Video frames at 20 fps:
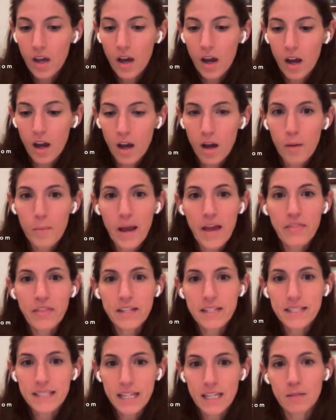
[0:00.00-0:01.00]
And the
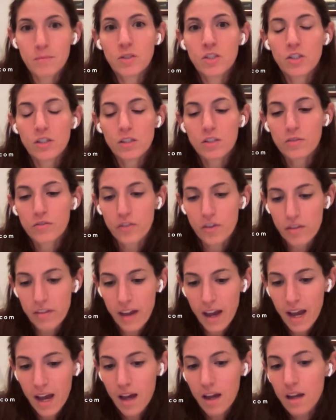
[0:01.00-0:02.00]
damages for
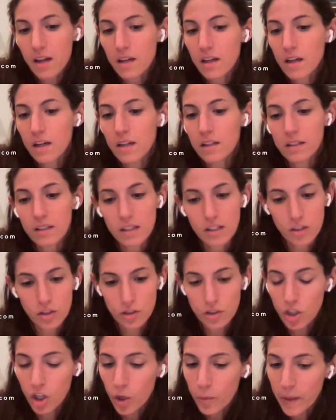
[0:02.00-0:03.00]
that, he
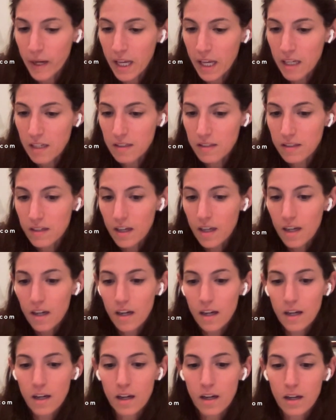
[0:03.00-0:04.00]
could terminate,
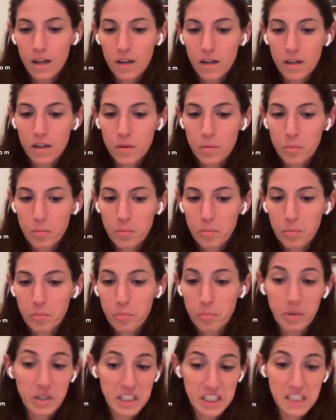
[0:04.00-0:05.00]

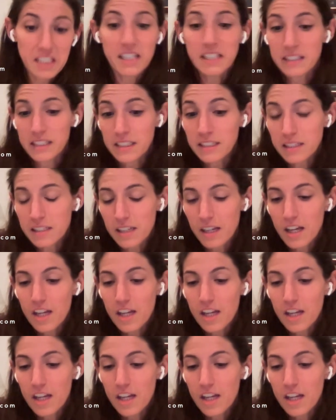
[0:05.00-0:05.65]
but he doesn't.